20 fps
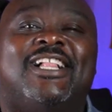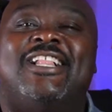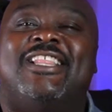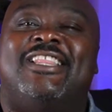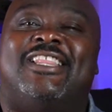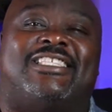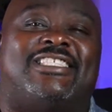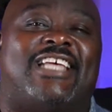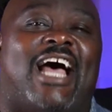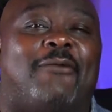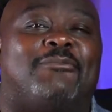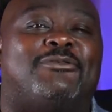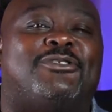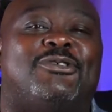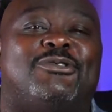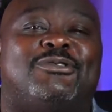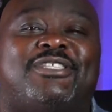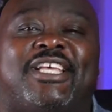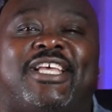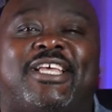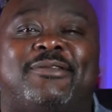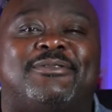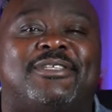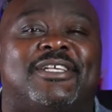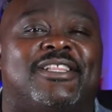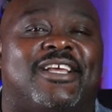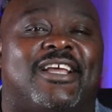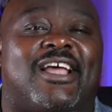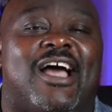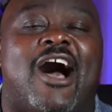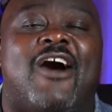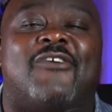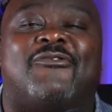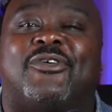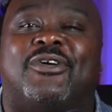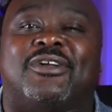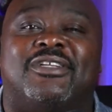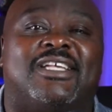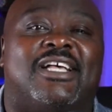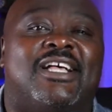The top two teams in the
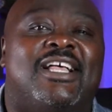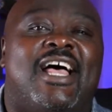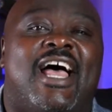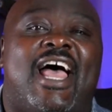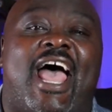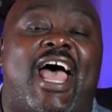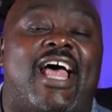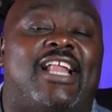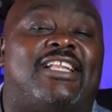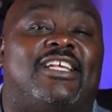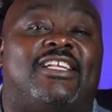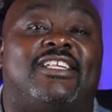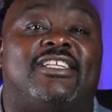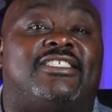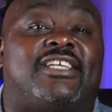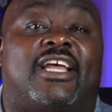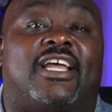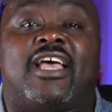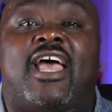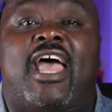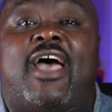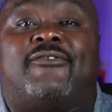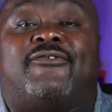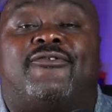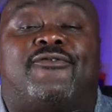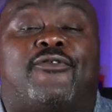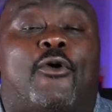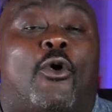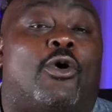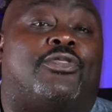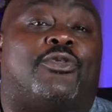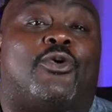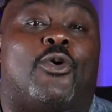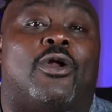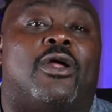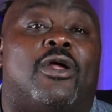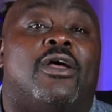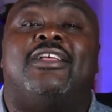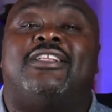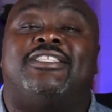conference had to have fourth quarter,